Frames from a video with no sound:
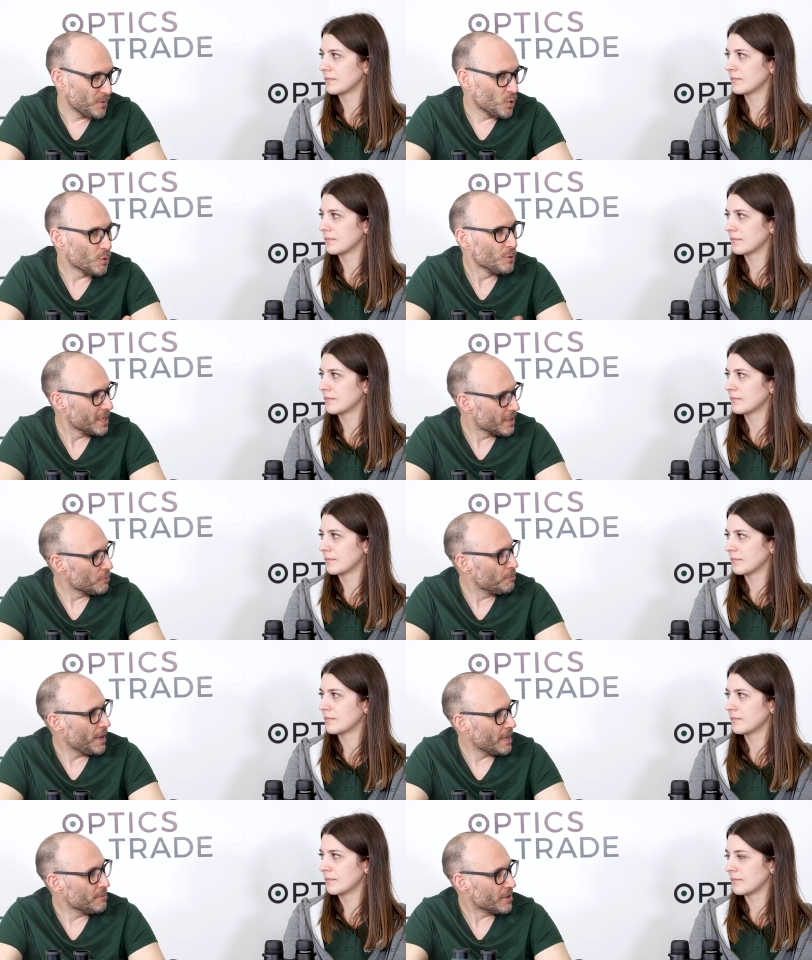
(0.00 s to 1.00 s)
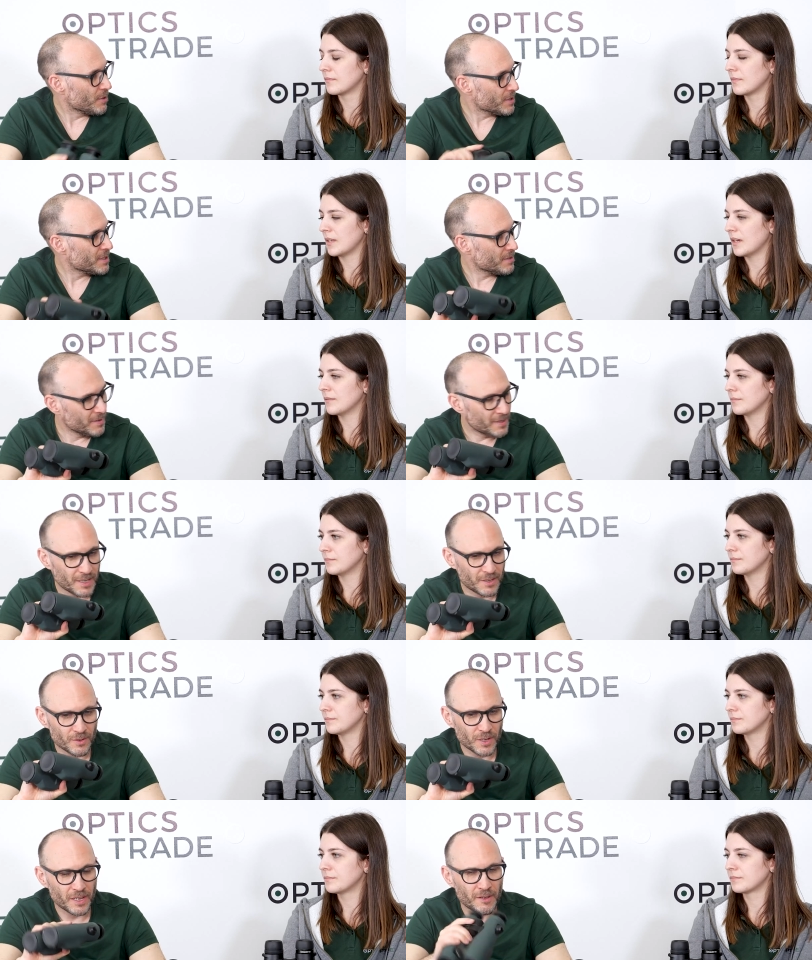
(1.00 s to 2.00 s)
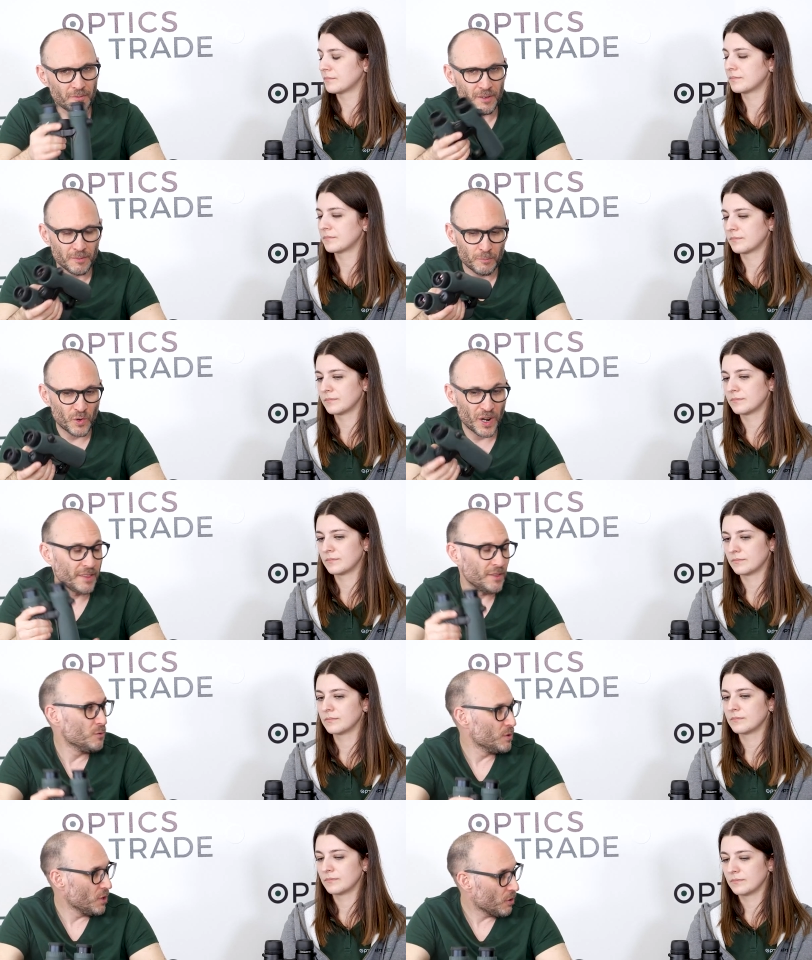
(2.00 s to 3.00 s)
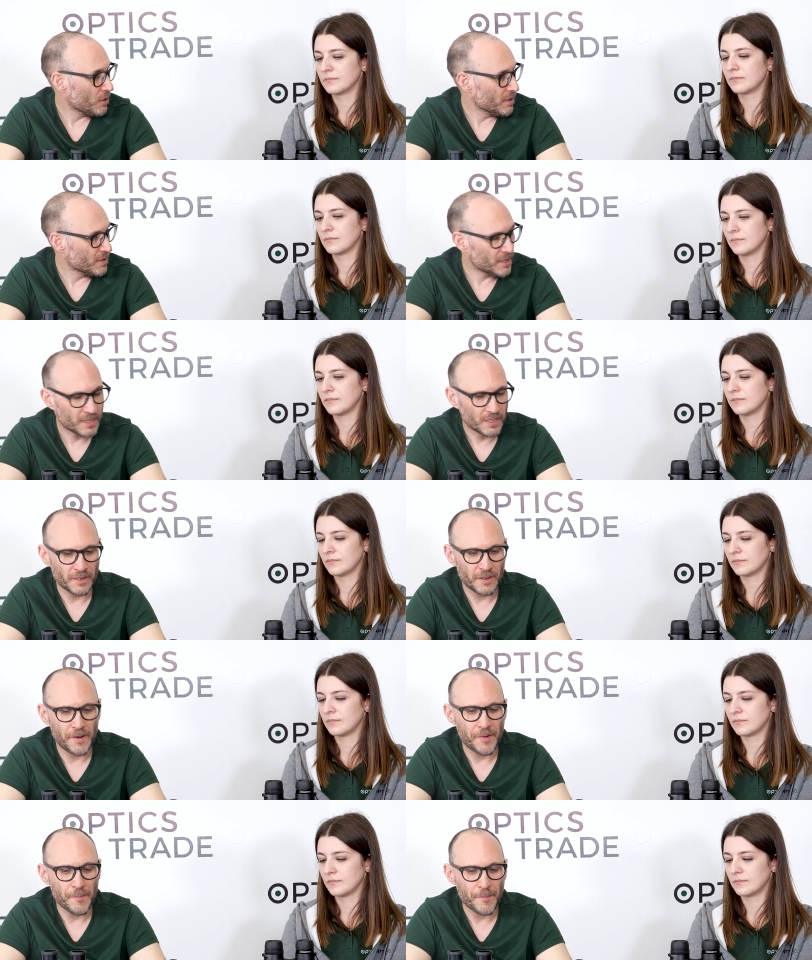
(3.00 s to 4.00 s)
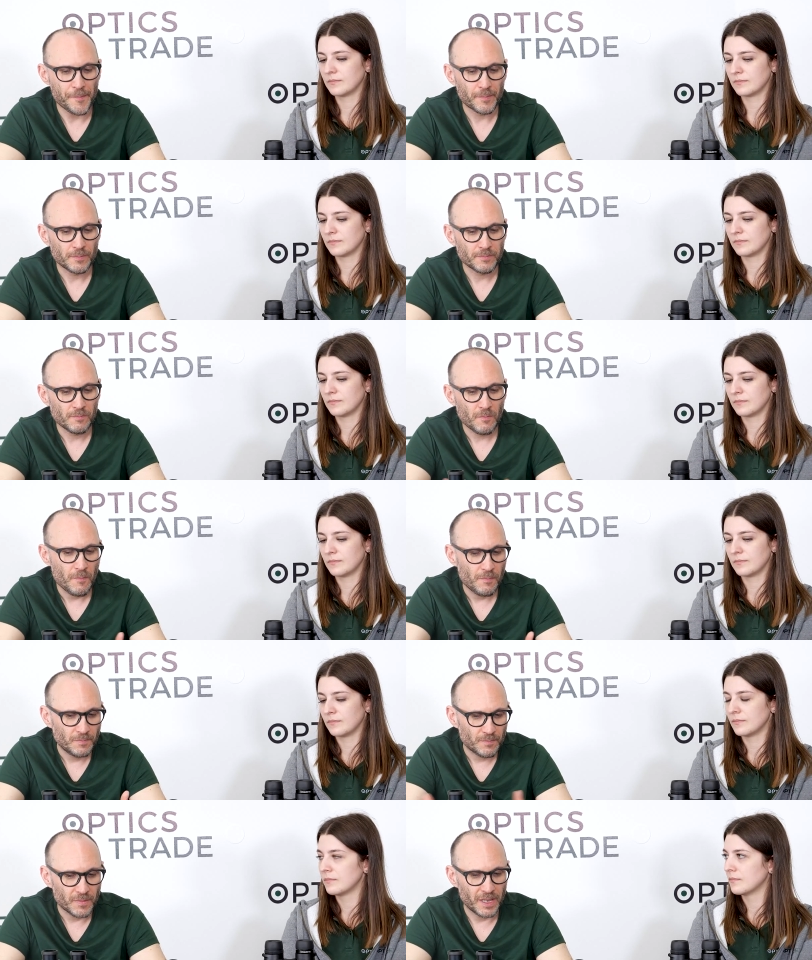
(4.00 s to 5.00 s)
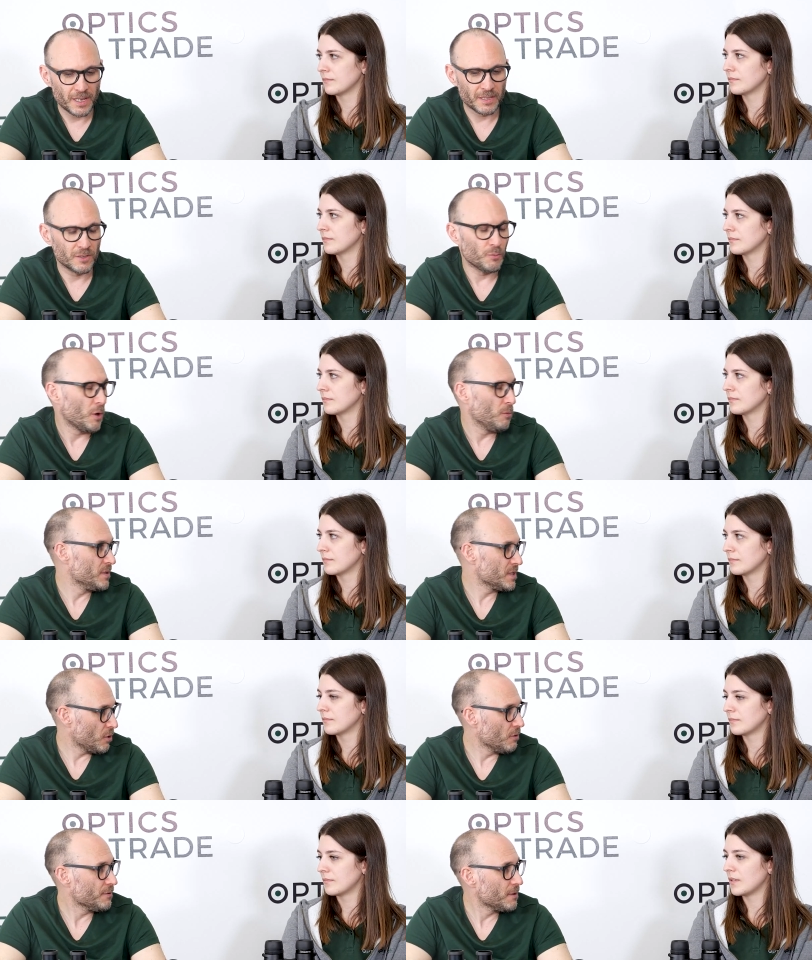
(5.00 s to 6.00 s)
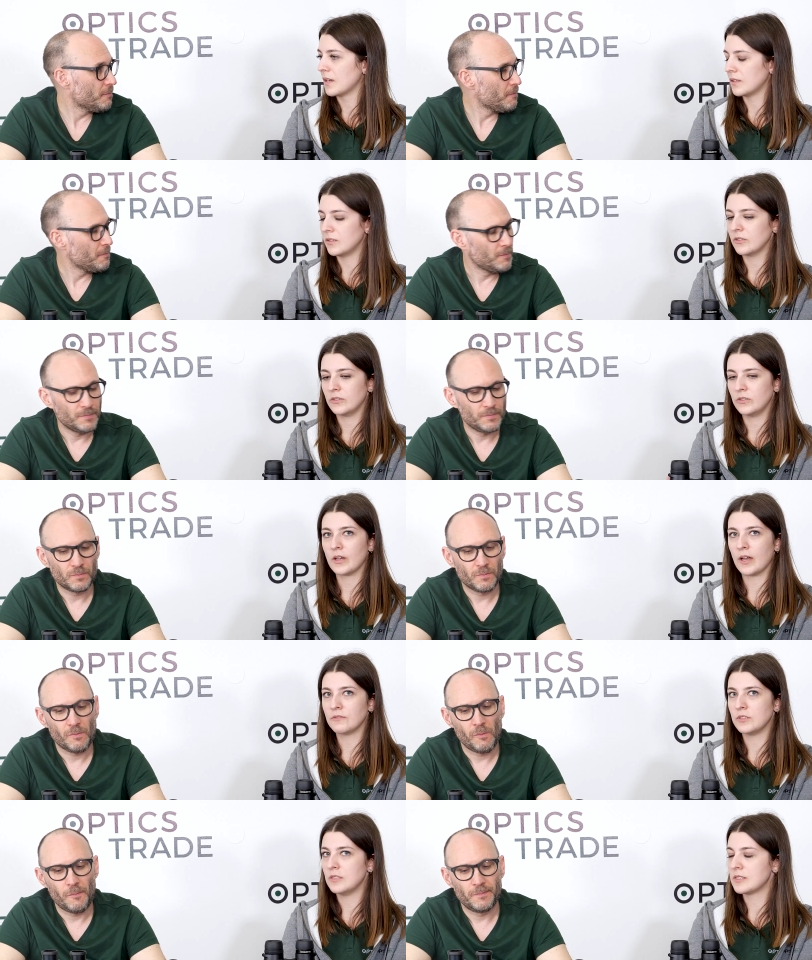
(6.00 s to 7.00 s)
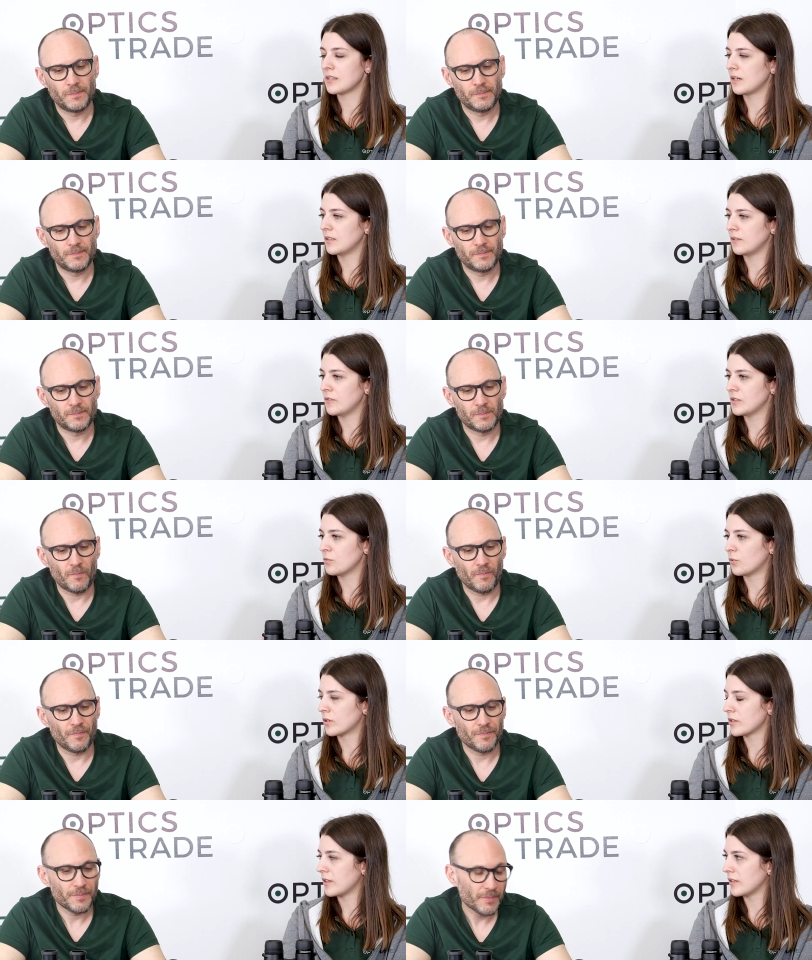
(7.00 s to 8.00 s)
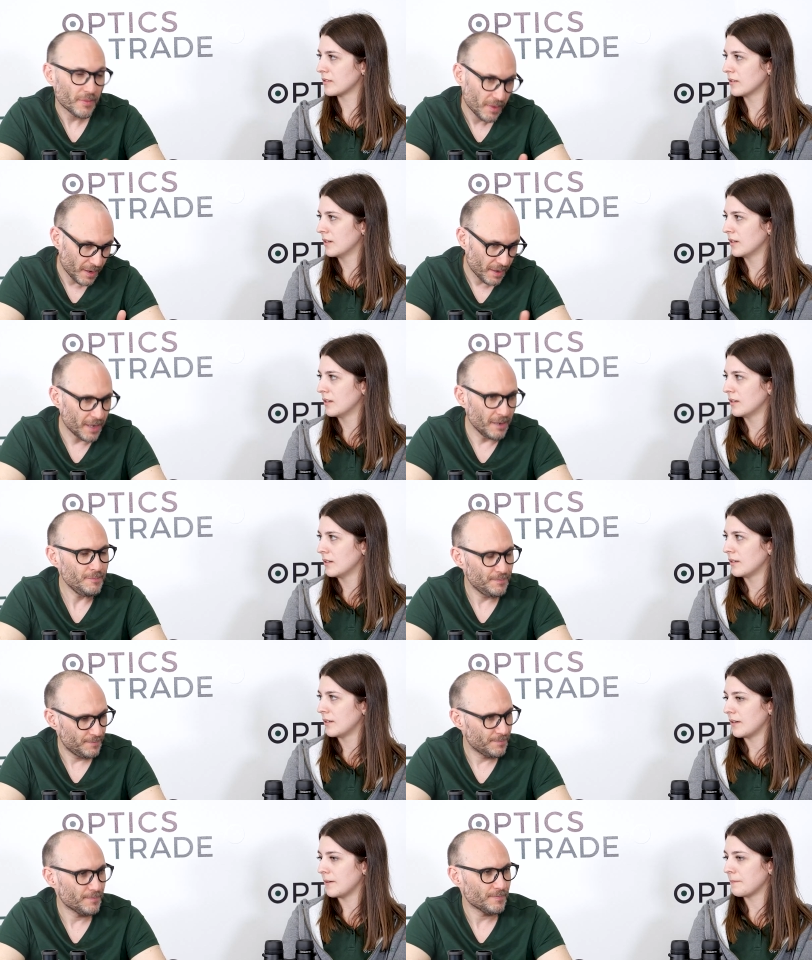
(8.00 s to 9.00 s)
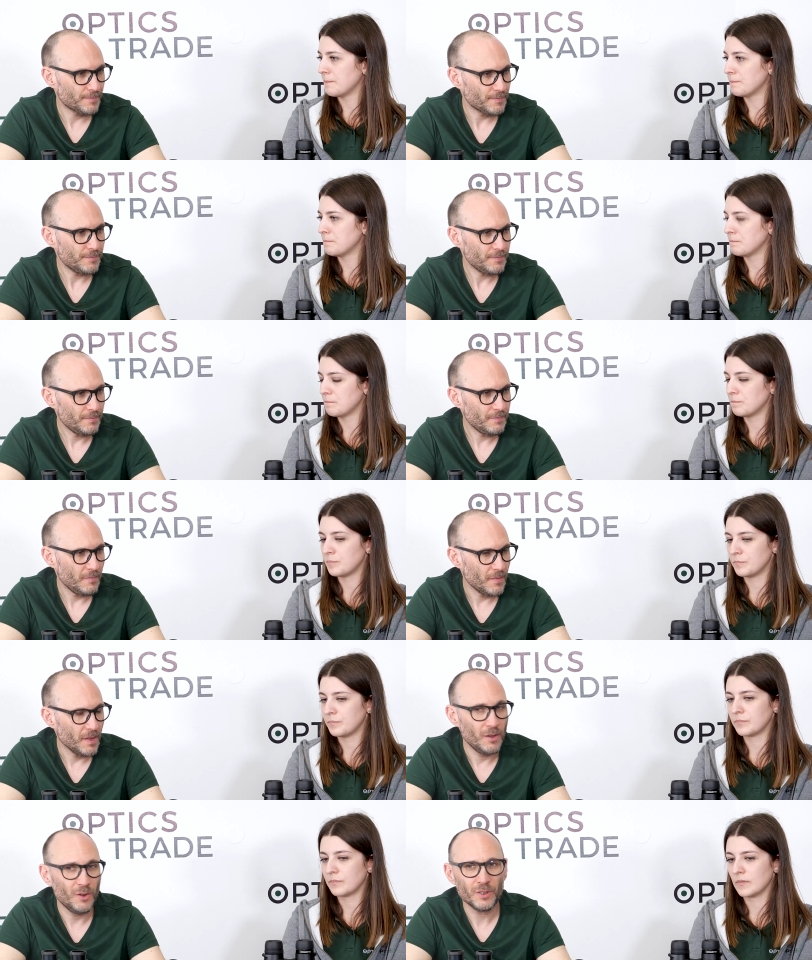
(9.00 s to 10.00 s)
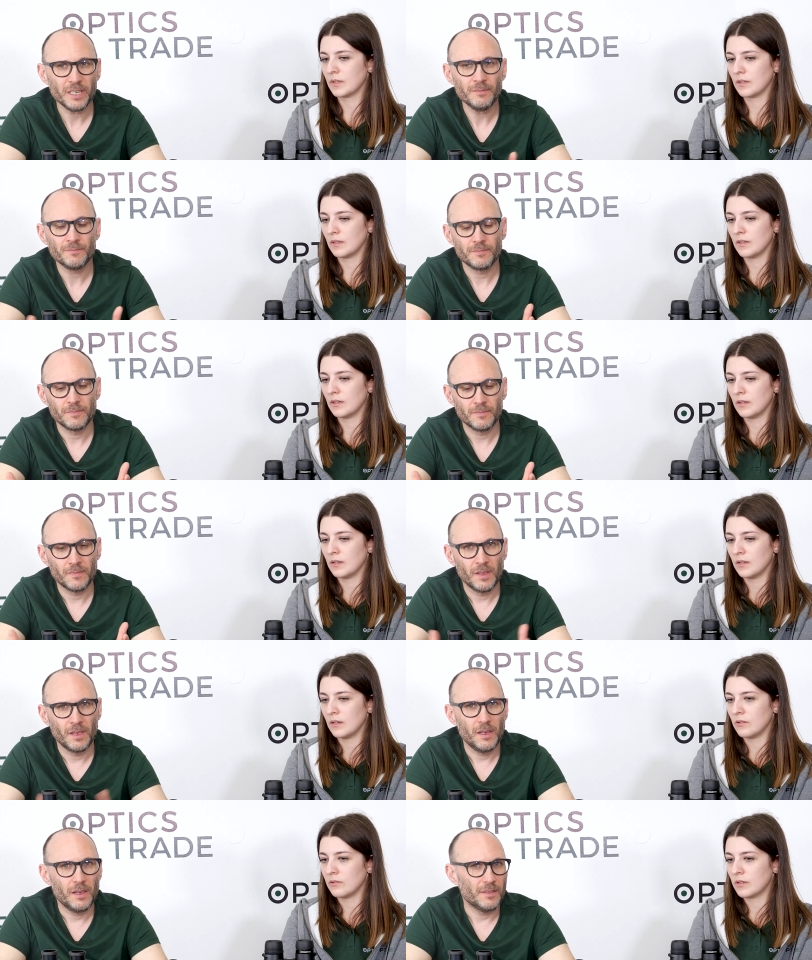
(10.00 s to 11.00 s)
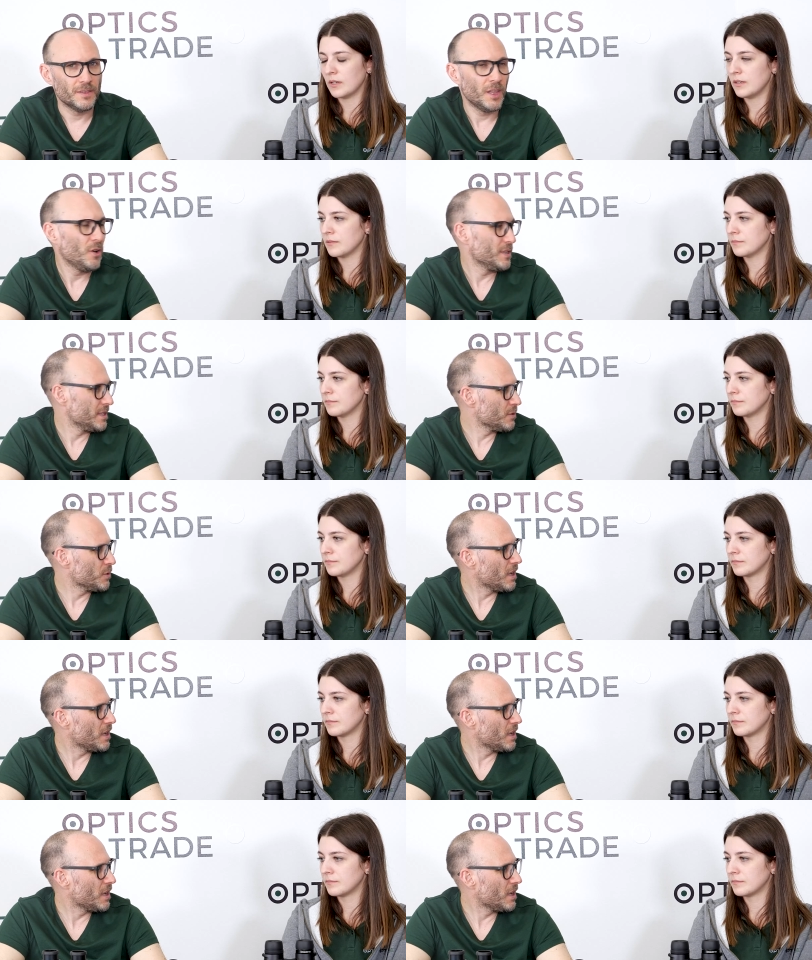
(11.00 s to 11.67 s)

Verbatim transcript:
Speaker 1: you're willing to pay because yeah. then you have a brand new binoculars um, and the problem is solved.
Speaker 2: Yeah, you, you have to decide if it's worth it. Yeah. Yeah.
Speaker 1: Okay. Okay. Now I think we